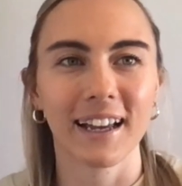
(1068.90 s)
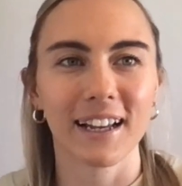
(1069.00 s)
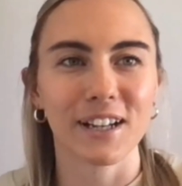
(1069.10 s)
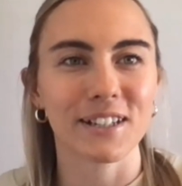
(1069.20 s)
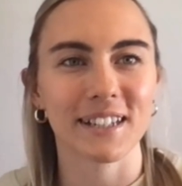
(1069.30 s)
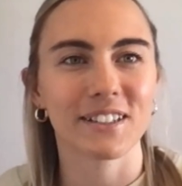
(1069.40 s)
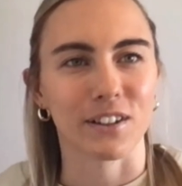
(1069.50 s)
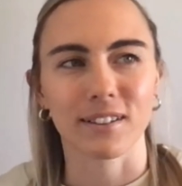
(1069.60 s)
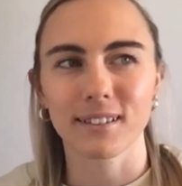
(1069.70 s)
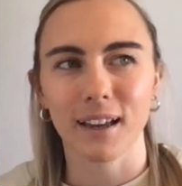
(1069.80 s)
she
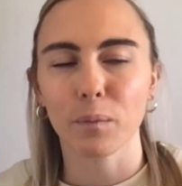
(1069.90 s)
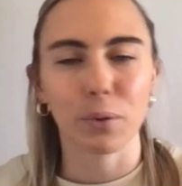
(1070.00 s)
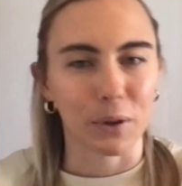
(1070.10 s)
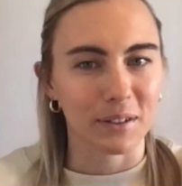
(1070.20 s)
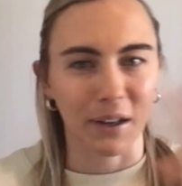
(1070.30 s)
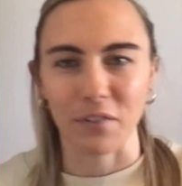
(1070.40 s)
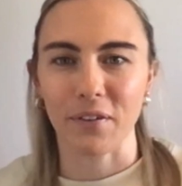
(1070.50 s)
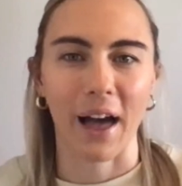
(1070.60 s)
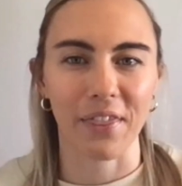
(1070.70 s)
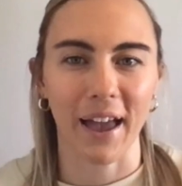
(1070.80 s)
just like put herself
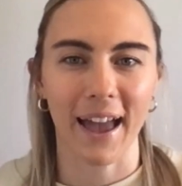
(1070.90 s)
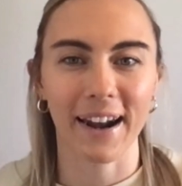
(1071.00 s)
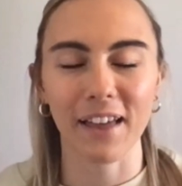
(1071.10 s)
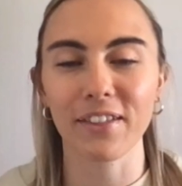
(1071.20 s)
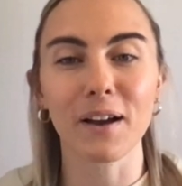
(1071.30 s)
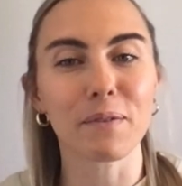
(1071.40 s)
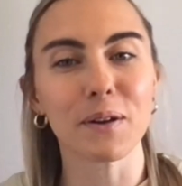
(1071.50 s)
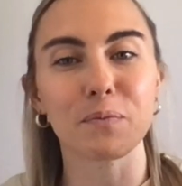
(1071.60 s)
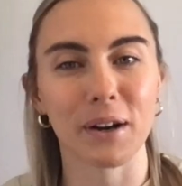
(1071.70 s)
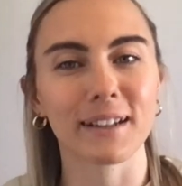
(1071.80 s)
out there. And I think I'm going
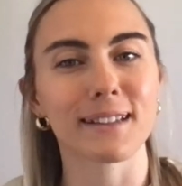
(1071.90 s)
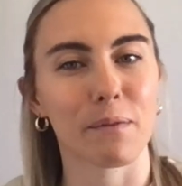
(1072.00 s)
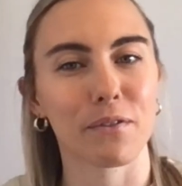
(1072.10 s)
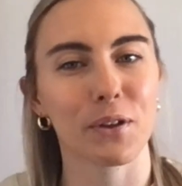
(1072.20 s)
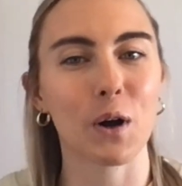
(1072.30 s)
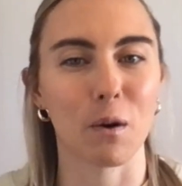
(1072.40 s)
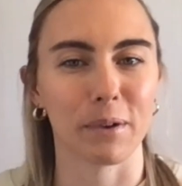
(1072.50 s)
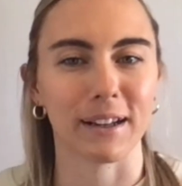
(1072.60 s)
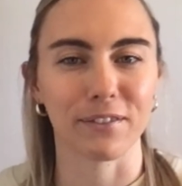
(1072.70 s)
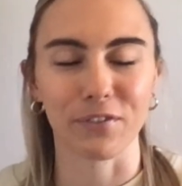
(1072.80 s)
to bring some of the
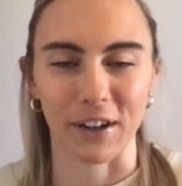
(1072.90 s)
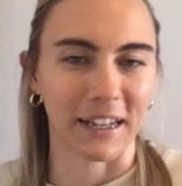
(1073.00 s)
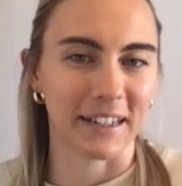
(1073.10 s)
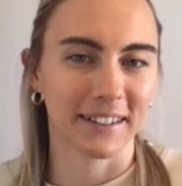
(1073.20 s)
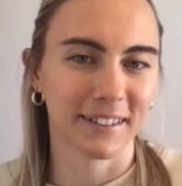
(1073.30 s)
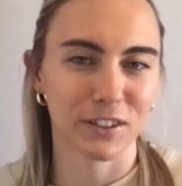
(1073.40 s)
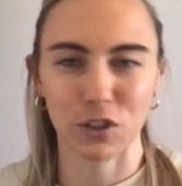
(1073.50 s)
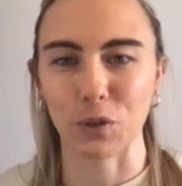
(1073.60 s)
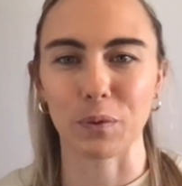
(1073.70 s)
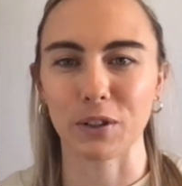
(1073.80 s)
comedy, funny,
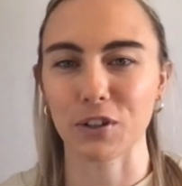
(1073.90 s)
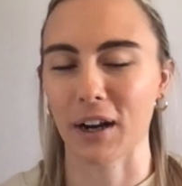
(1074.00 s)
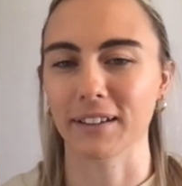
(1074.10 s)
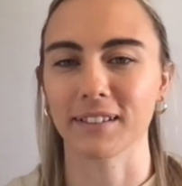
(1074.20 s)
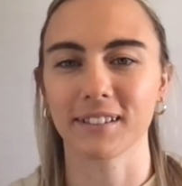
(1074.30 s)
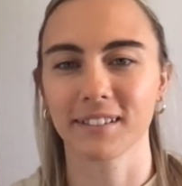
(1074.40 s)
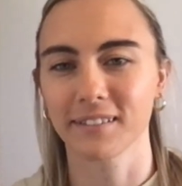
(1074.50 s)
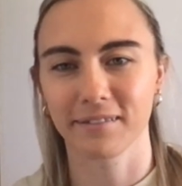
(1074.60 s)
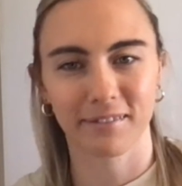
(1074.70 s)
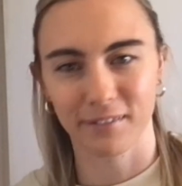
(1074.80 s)
stupid trends
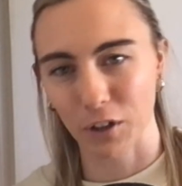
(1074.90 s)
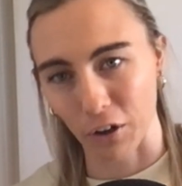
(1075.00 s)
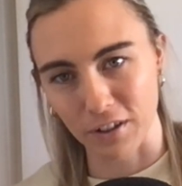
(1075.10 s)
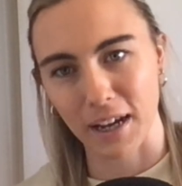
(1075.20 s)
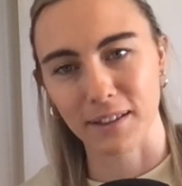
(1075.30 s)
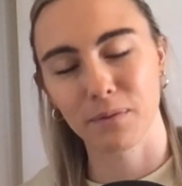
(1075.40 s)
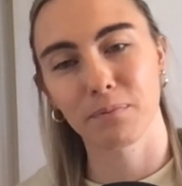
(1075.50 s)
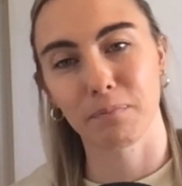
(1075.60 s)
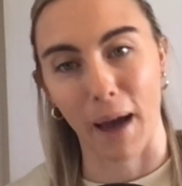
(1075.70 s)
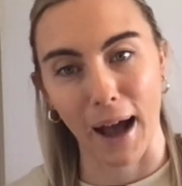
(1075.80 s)
content
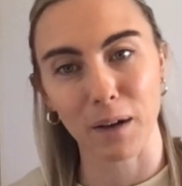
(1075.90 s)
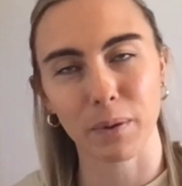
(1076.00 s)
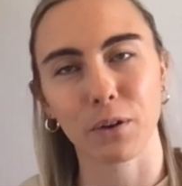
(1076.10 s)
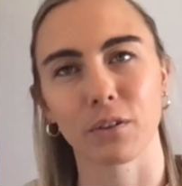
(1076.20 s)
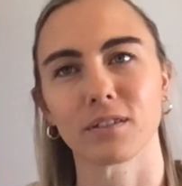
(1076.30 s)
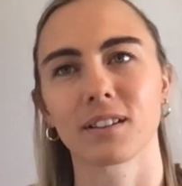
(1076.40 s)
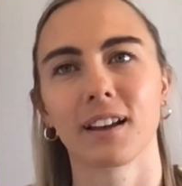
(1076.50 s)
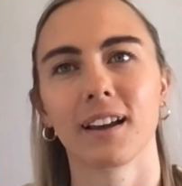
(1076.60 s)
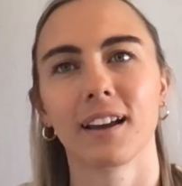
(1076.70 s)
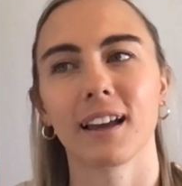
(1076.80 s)
back because
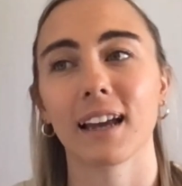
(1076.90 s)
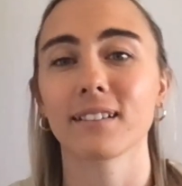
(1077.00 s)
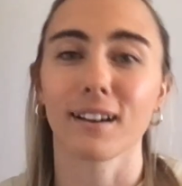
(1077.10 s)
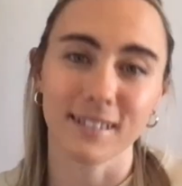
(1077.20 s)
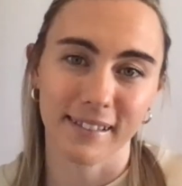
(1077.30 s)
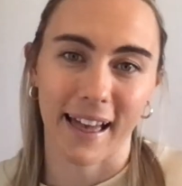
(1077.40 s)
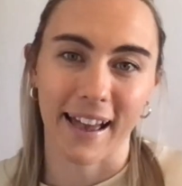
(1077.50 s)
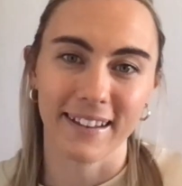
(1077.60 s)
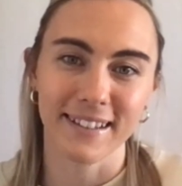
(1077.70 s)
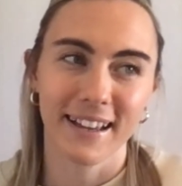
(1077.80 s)
it does
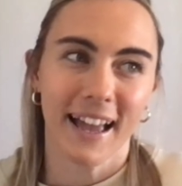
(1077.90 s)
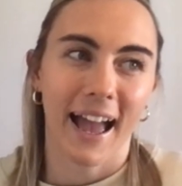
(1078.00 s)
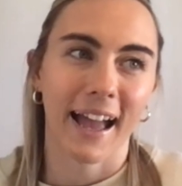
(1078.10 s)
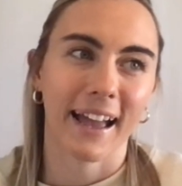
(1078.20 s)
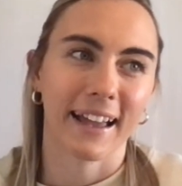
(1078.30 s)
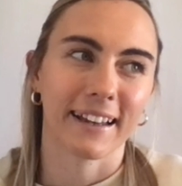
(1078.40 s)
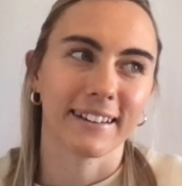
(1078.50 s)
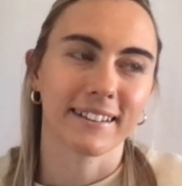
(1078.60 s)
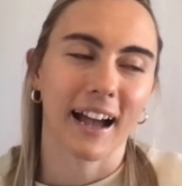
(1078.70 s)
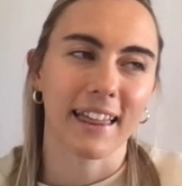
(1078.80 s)
land.
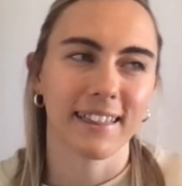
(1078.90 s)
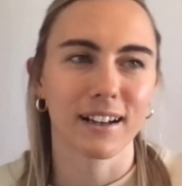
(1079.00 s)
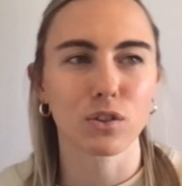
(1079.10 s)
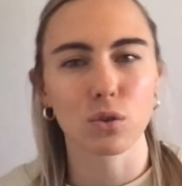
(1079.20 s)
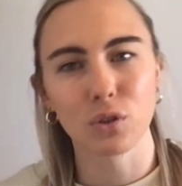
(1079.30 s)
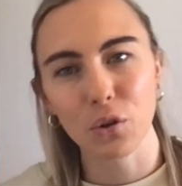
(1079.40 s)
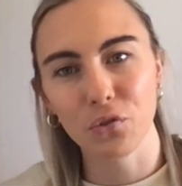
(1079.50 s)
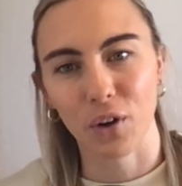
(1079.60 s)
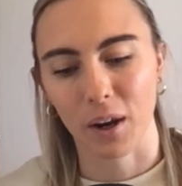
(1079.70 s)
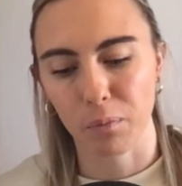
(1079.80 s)
And I think it's also
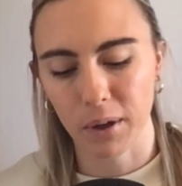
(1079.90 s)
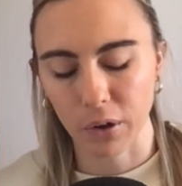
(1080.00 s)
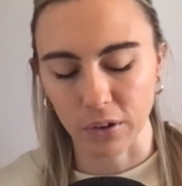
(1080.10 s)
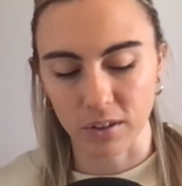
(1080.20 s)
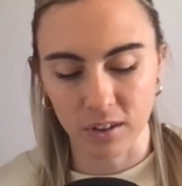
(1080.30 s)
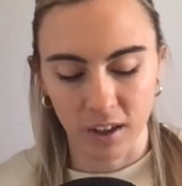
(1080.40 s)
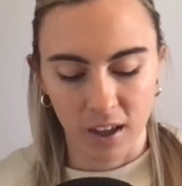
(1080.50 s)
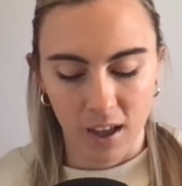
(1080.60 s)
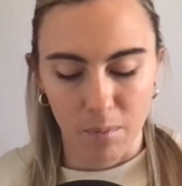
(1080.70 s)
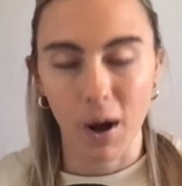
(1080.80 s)
fun because
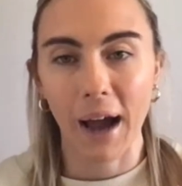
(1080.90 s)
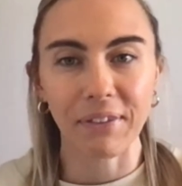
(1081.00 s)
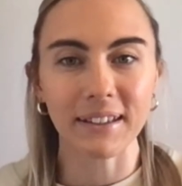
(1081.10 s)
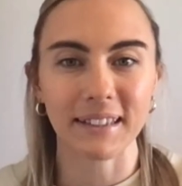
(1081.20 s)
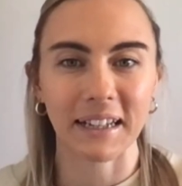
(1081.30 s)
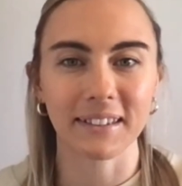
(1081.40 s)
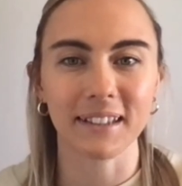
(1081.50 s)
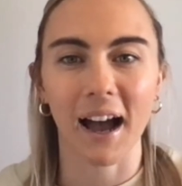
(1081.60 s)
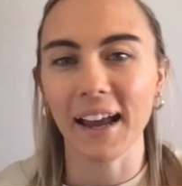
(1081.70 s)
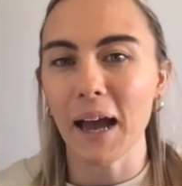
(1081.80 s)
behind the scenes,
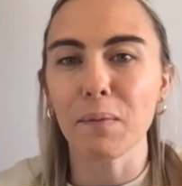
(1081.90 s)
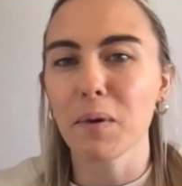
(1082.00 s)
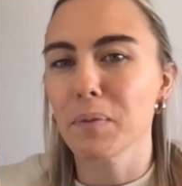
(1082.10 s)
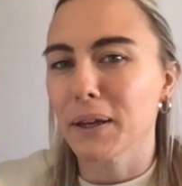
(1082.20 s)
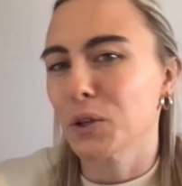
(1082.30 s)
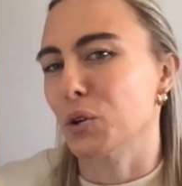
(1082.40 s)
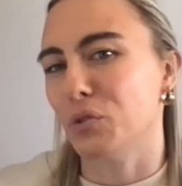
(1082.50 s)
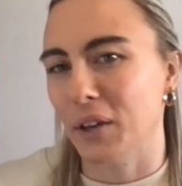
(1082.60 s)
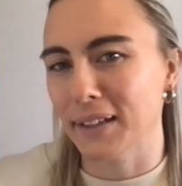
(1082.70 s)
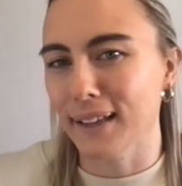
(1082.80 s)
I am a bit
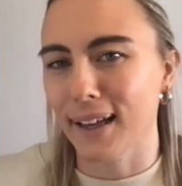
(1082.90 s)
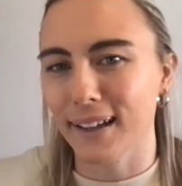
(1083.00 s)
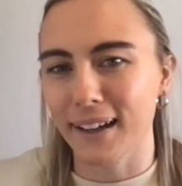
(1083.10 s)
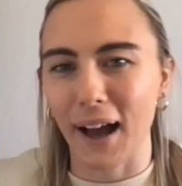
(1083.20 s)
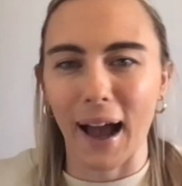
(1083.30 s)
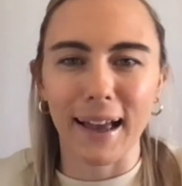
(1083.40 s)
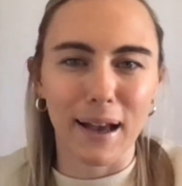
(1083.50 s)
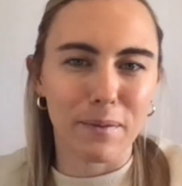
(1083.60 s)
goofy. Like I am a